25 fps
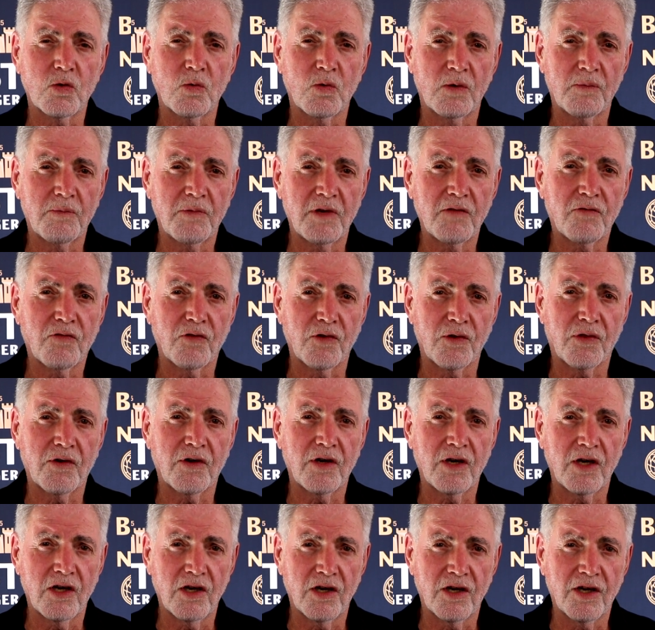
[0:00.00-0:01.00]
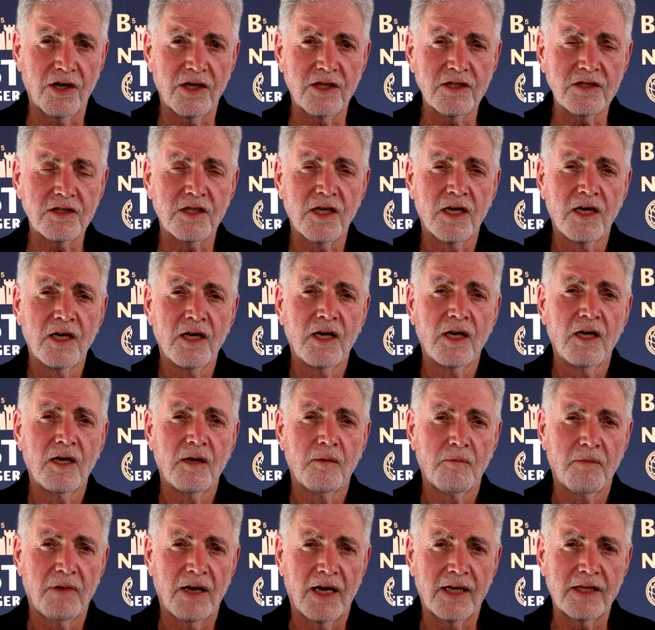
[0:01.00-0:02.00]
will be for 3 years,
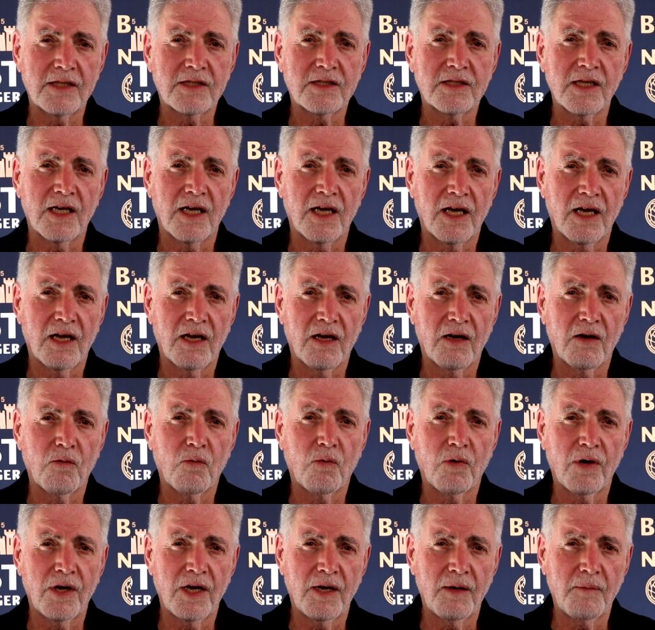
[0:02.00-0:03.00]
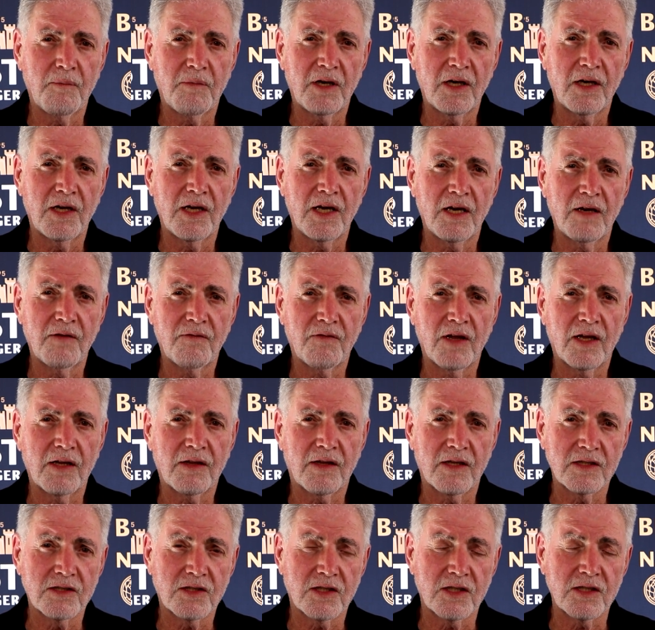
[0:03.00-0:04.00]
but we believe that
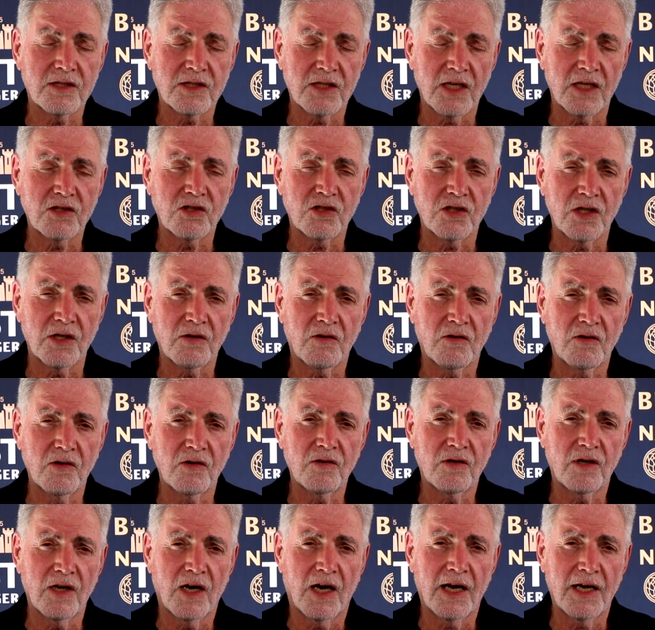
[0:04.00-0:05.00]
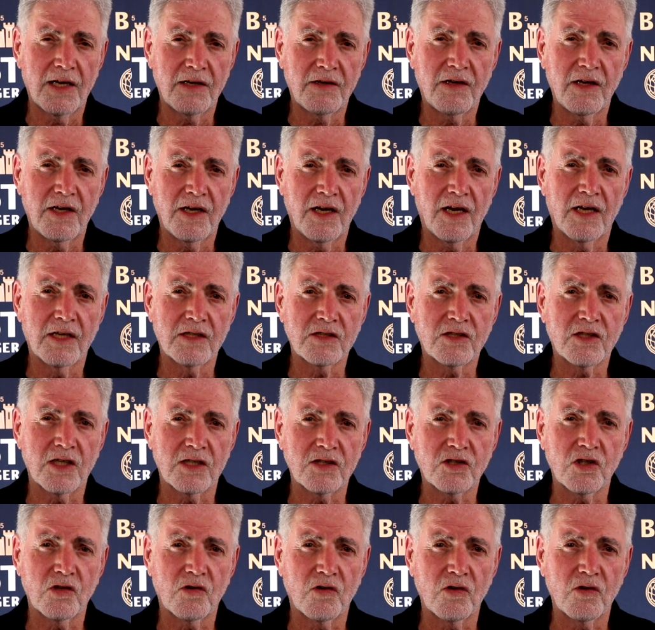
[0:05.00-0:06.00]
this is such a good idea and
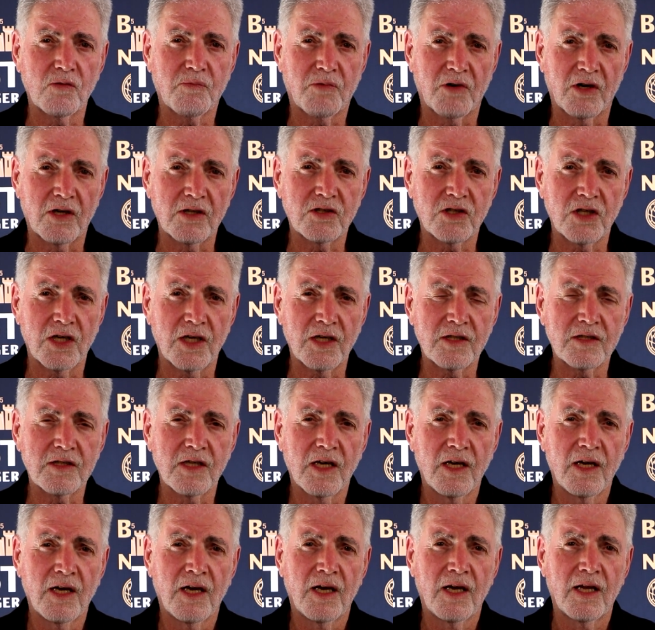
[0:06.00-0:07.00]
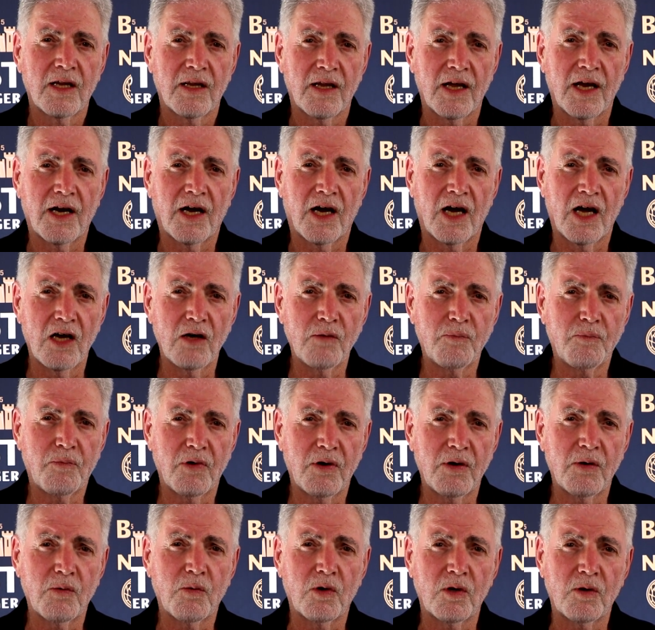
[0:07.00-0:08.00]
such a good project that I
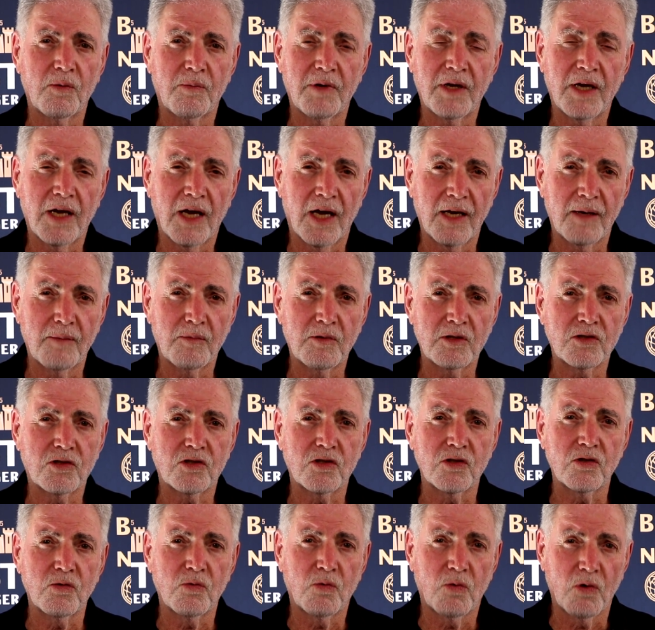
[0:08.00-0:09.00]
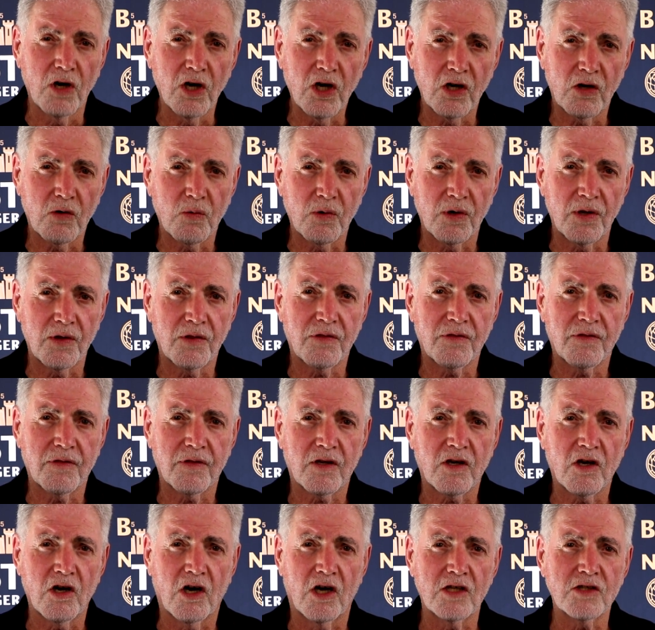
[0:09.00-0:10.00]
hope we will be able to work with
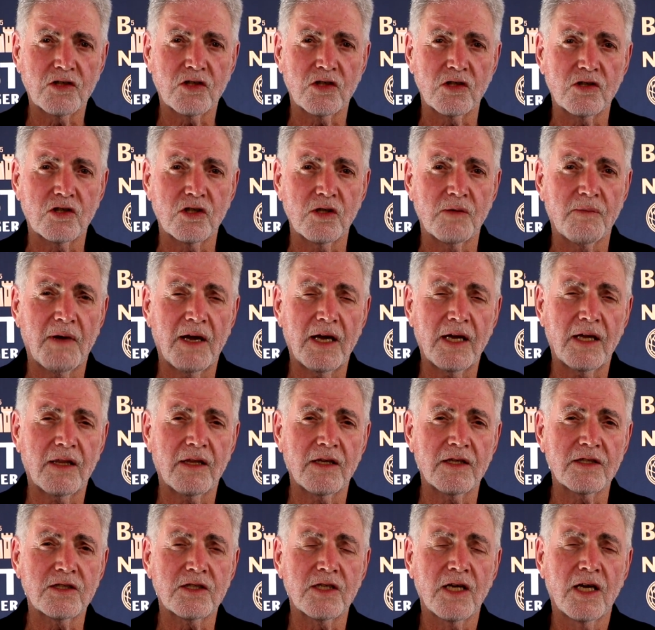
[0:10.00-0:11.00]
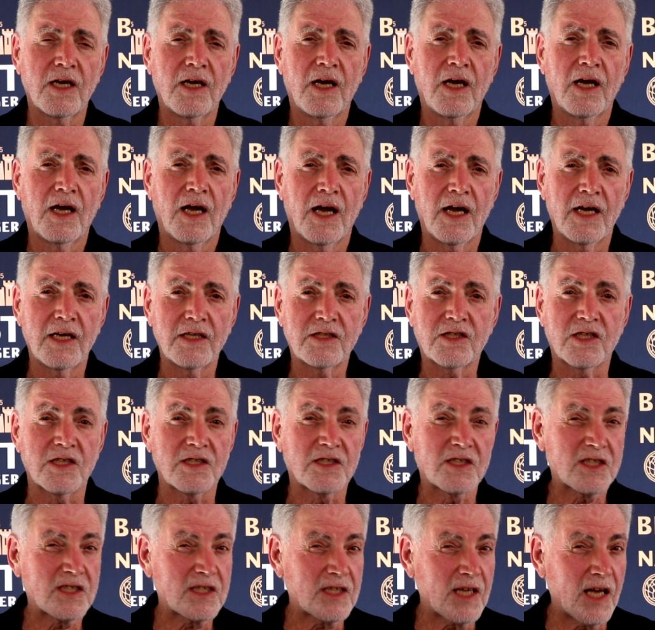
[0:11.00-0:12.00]
Castle to make this a
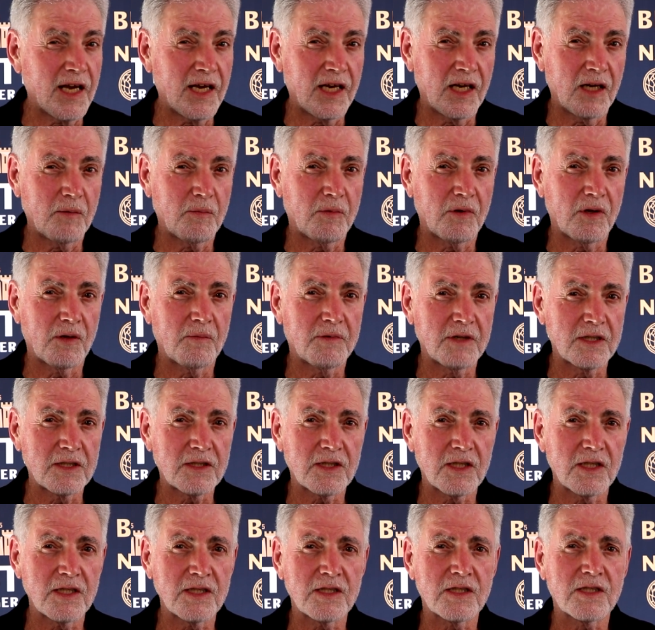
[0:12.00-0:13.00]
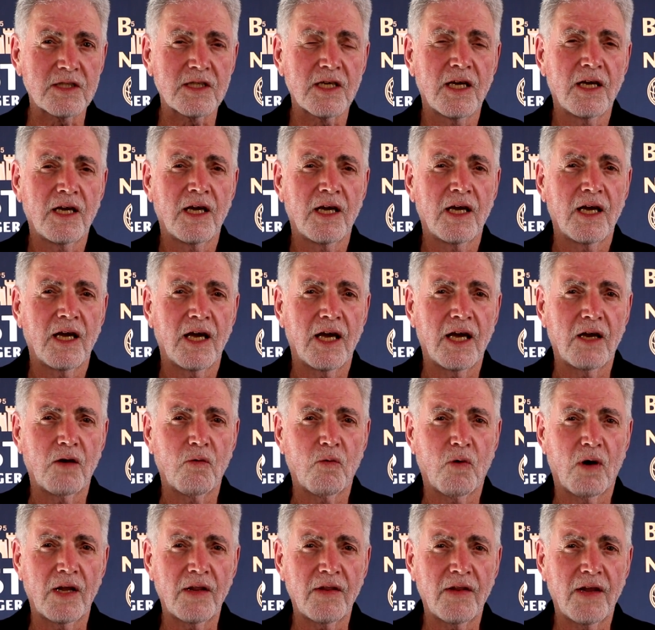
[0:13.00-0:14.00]
sustainable business, and
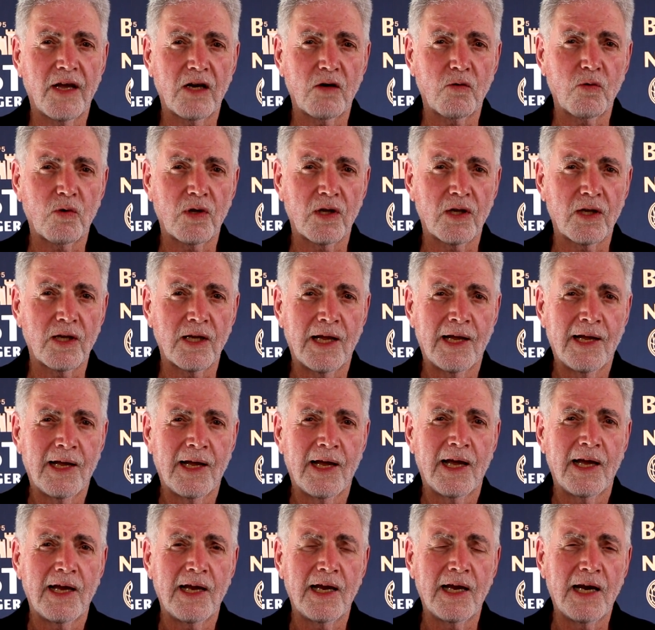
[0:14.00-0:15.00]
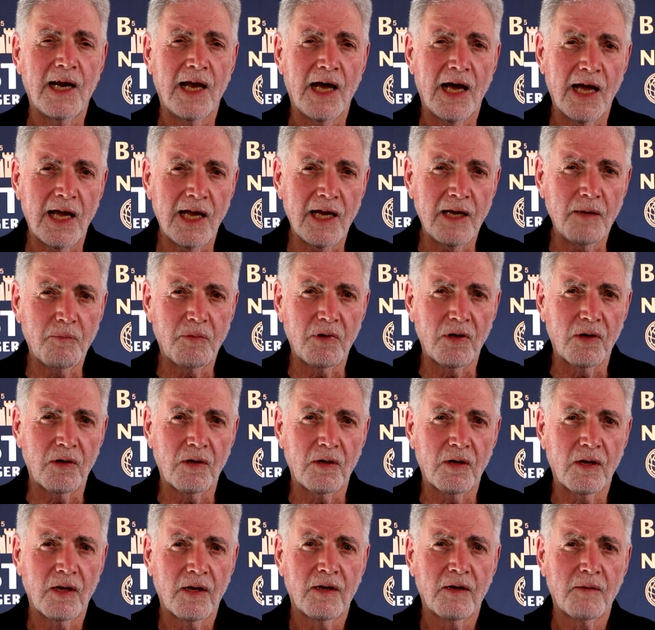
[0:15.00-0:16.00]
one that will
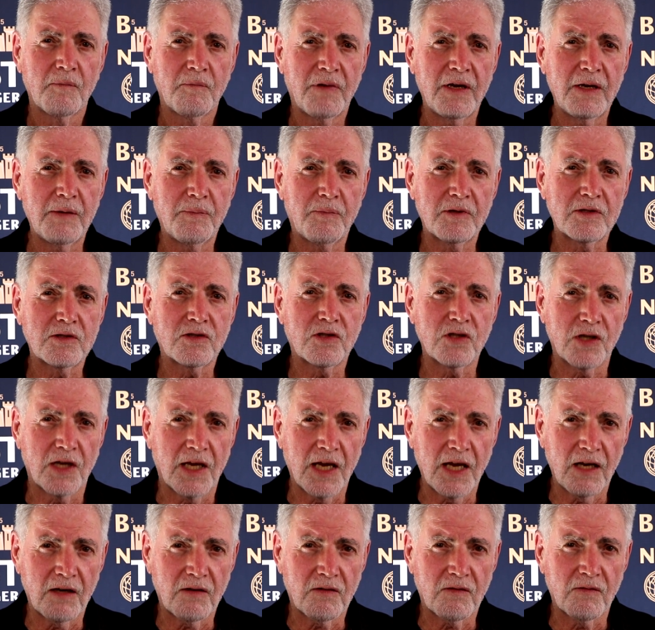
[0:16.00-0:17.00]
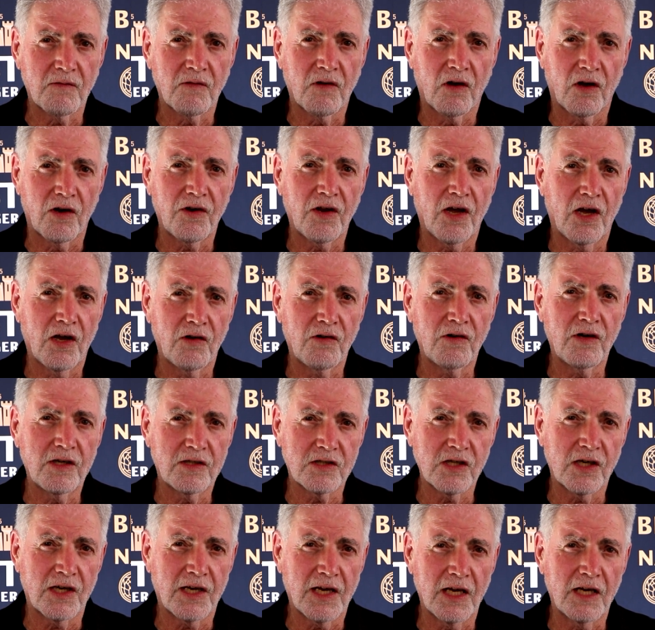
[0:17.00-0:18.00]
enable people to get, not only
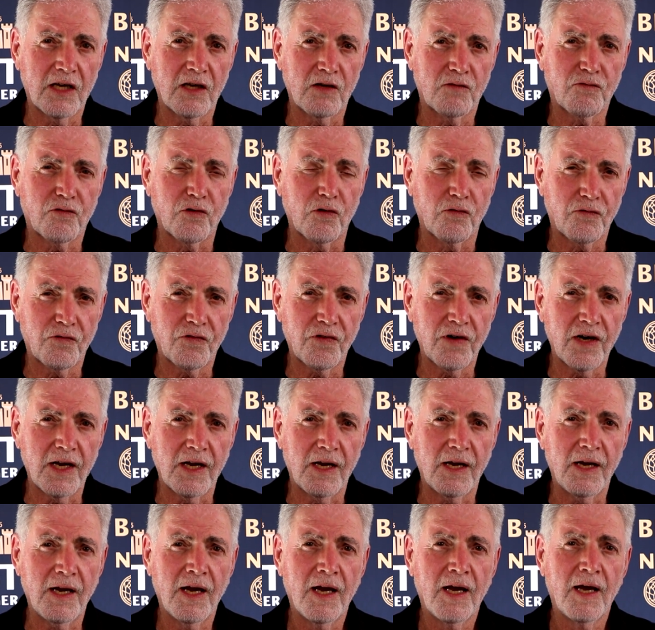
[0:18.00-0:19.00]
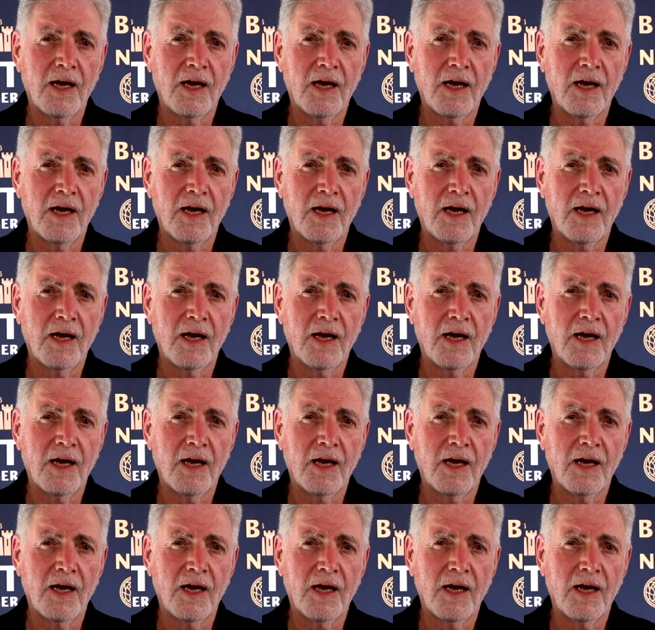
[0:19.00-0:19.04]
to get it for free,